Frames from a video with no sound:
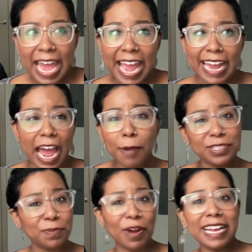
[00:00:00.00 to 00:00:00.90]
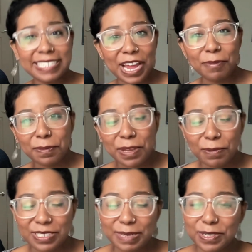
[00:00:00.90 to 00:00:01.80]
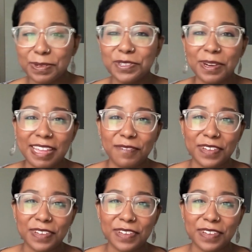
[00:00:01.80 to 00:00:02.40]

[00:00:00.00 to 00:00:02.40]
And I was surprised at how many people seem to enjoy that